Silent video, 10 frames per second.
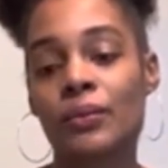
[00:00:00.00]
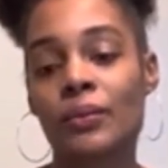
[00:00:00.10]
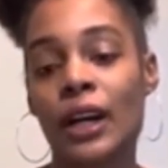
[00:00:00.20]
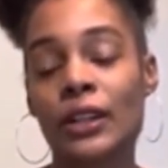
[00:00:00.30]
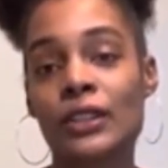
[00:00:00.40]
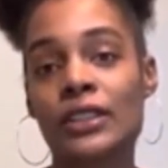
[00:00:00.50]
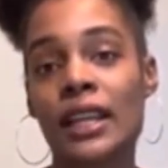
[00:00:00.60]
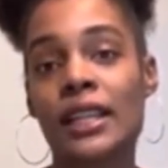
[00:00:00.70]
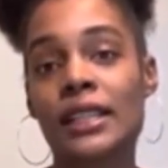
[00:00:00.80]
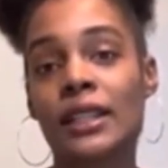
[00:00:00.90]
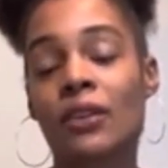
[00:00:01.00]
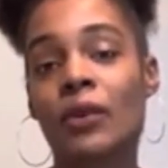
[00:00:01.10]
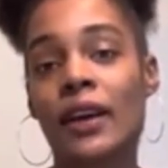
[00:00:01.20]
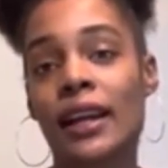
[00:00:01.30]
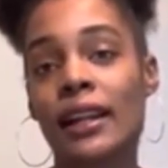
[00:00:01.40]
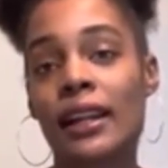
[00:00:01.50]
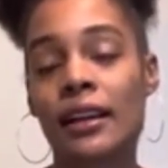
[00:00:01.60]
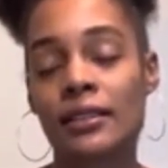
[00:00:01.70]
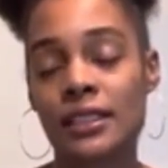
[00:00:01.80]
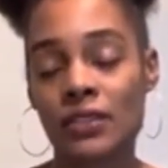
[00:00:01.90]
understanding of why that
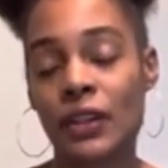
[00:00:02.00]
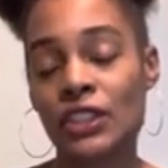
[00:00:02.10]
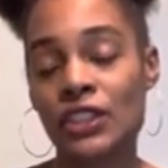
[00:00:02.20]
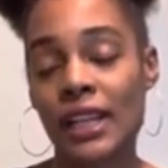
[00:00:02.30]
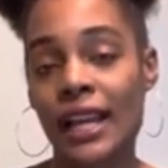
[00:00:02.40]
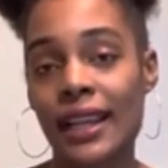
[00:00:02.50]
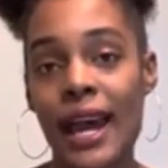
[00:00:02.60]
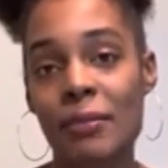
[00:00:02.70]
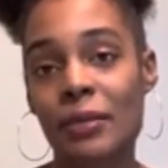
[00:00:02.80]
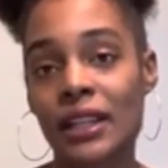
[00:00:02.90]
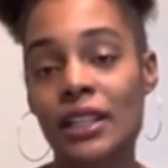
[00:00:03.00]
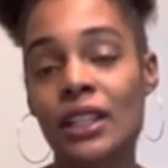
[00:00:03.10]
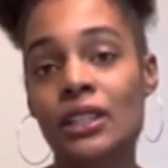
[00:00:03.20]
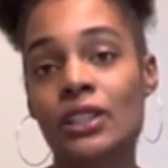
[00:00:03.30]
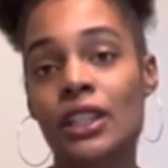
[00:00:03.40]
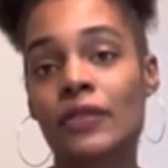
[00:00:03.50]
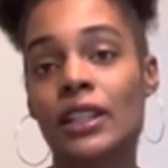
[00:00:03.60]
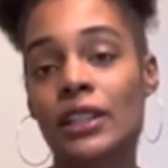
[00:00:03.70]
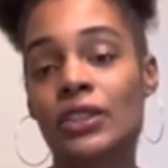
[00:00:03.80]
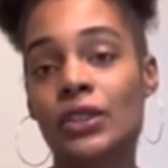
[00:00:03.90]
dysfunction had to happen, shift it
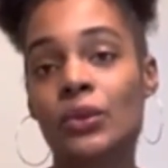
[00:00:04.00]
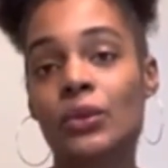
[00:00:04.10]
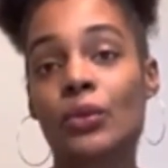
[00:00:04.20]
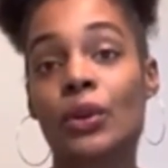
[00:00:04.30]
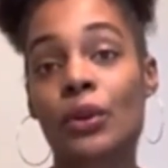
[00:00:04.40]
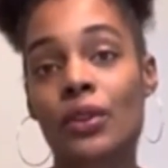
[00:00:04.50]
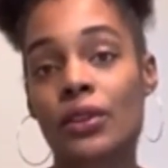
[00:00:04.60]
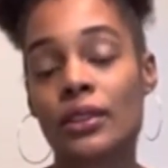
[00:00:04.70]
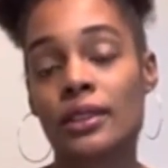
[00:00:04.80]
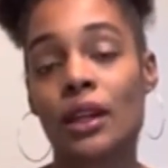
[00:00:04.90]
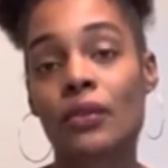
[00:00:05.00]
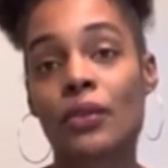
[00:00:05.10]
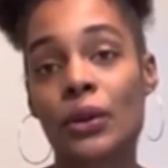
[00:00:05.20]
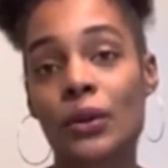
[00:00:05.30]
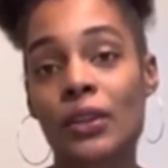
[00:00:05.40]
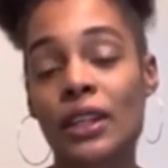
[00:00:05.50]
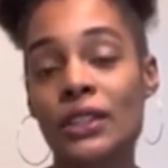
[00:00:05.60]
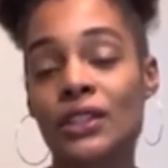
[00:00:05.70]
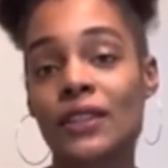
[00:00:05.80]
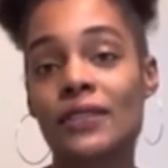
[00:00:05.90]
into growth, self-growth,
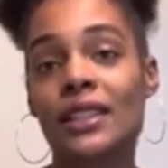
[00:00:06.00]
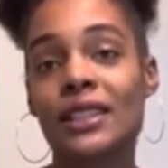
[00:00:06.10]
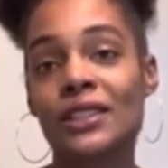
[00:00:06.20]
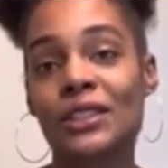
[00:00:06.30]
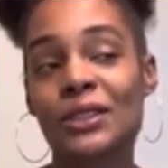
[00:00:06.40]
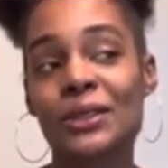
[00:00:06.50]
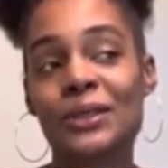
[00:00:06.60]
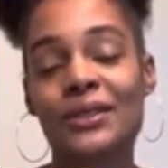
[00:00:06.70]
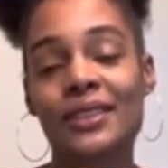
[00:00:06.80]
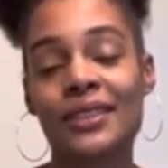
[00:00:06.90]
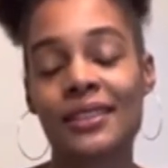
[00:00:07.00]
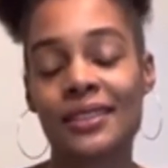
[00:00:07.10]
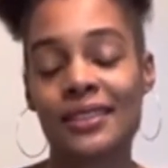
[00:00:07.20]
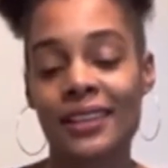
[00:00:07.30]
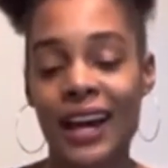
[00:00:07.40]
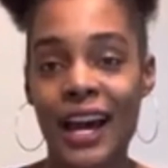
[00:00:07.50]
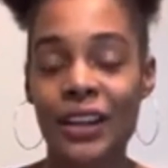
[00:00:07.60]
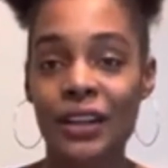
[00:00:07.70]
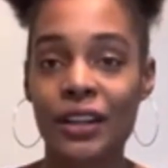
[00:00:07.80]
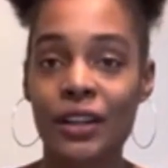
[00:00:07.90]
shift it into
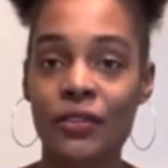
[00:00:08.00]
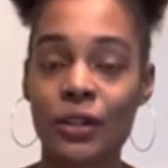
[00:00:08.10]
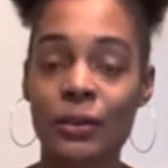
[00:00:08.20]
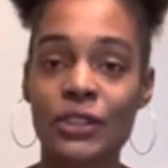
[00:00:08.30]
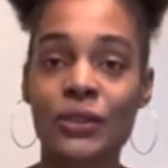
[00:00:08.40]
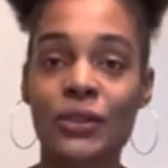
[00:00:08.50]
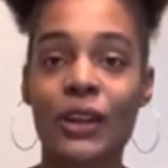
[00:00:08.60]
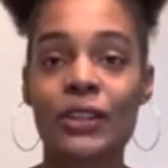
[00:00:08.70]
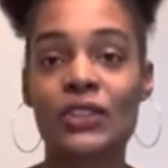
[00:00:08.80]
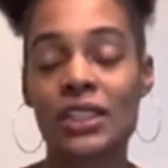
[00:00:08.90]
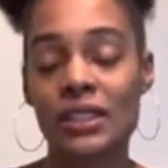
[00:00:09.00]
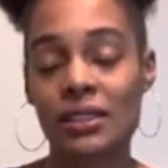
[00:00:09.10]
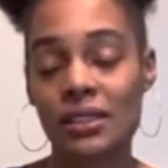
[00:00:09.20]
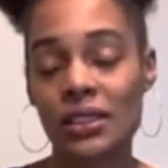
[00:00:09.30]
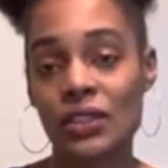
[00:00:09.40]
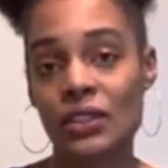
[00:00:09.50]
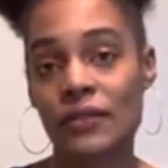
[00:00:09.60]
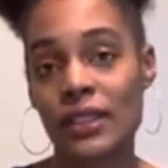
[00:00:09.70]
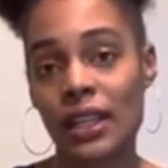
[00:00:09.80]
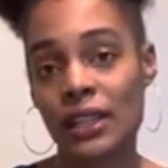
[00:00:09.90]
higher frequential energies, shift
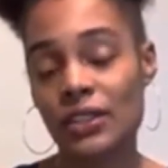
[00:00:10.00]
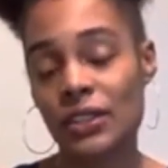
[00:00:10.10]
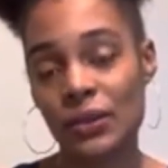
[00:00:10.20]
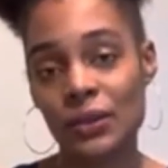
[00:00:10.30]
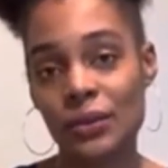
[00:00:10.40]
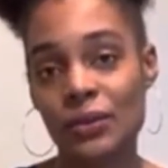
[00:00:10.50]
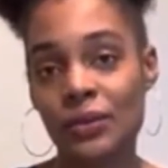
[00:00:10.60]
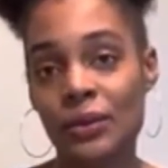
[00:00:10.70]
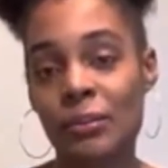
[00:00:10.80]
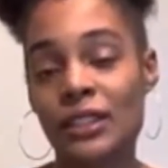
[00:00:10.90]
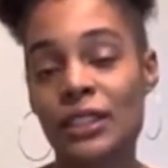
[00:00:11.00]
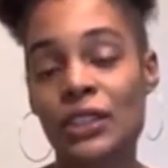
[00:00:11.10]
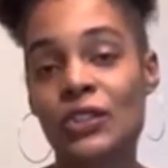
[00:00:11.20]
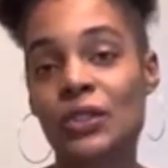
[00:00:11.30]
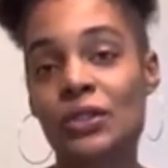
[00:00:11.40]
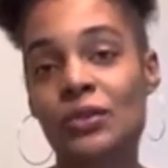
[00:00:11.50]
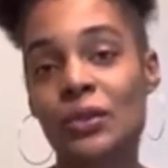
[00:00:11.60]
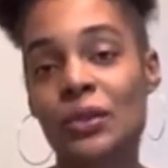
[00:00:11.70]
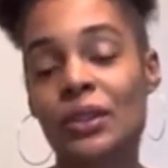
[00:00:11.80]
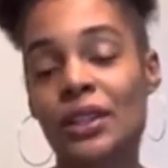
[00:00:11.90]
it into potentials
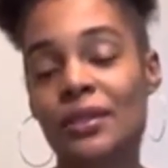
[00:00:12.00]
for